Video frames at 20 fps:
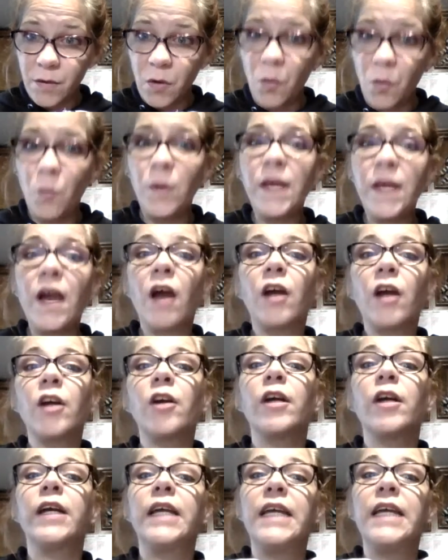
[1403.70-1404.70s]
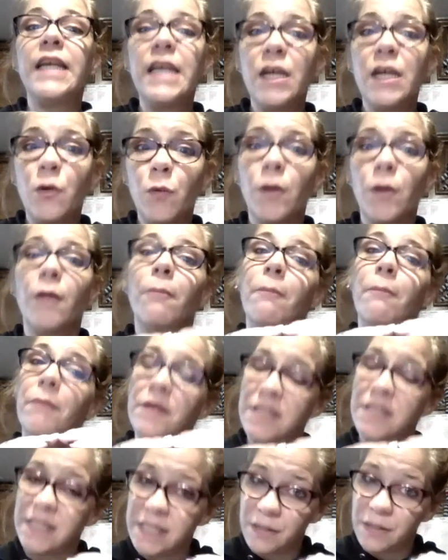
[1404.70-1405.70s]
We are equal
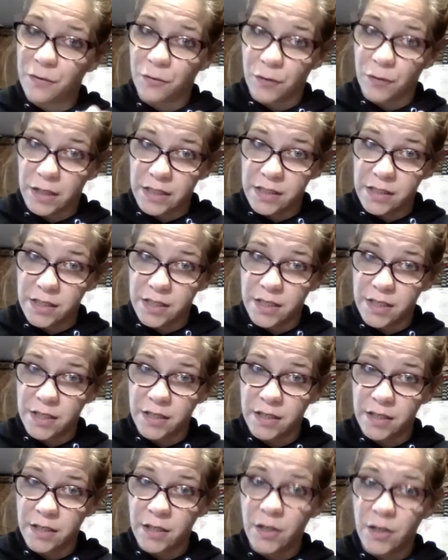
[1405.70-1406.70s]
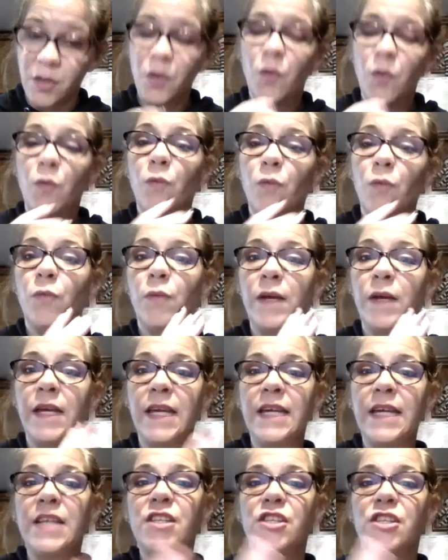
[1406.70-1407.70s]
but different. We
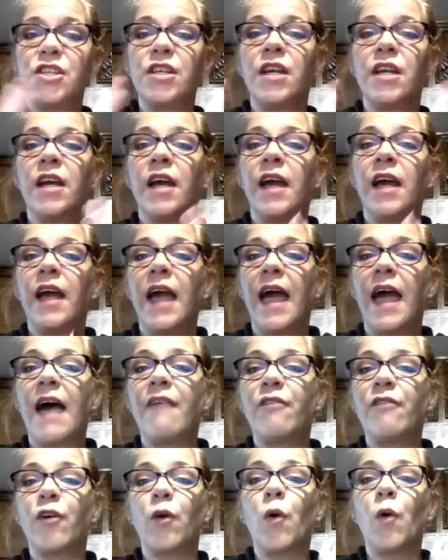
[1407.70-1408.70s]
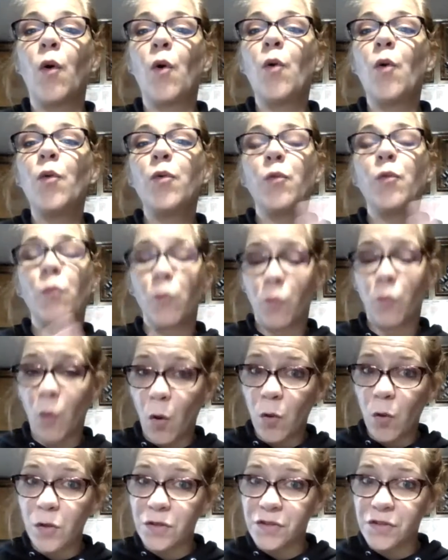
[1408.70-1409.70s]
each have our own
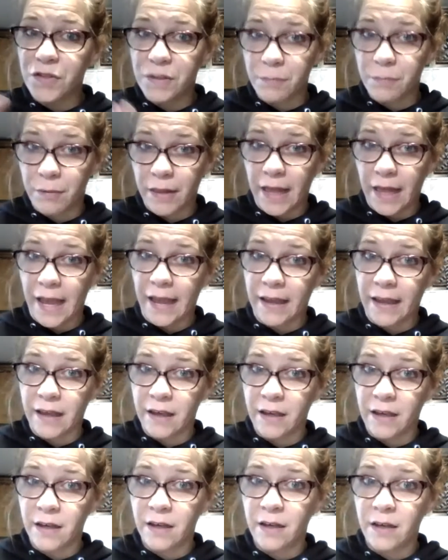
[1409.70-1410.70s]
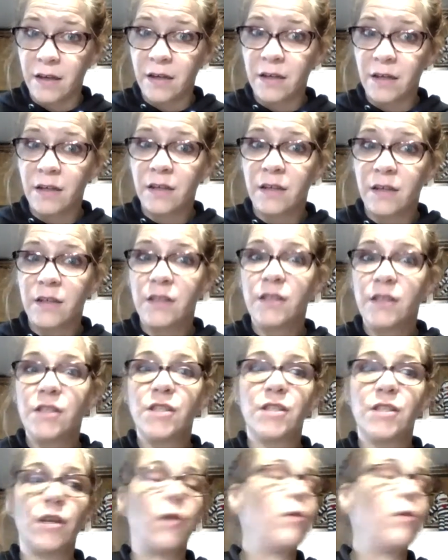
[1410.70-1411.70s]
roles to play.
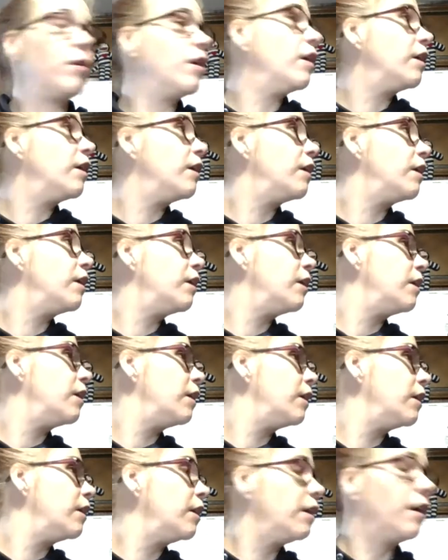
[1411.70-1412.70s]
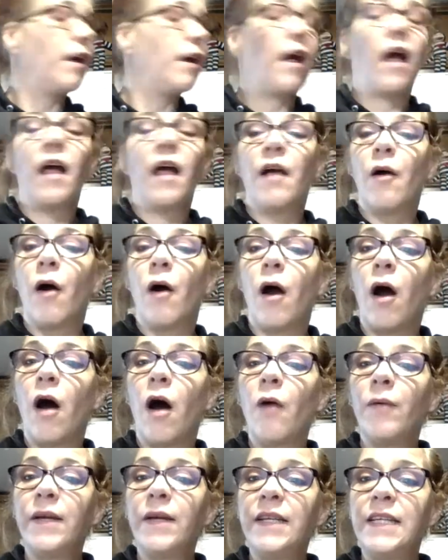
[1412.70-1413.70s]
So
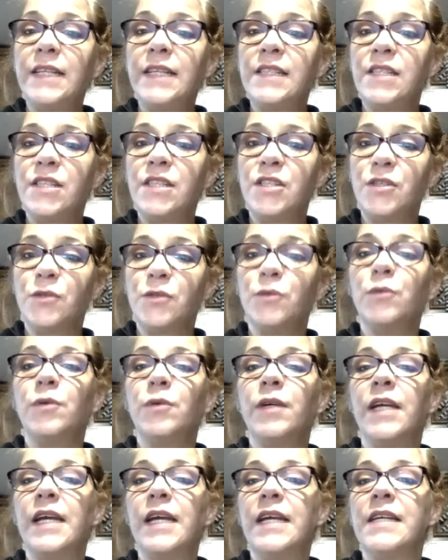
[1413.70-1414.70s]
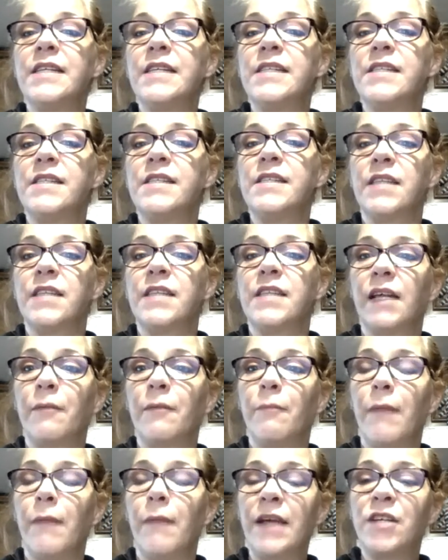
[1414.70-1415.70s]
all we need to do is
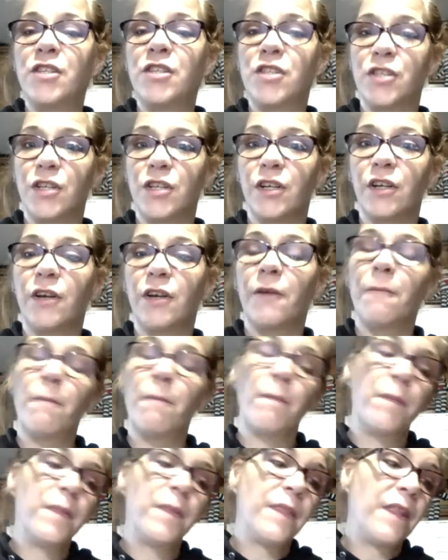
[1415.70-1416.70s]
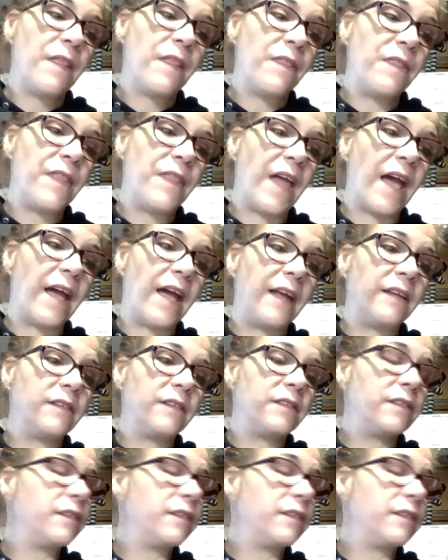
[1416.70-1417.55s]
make sure that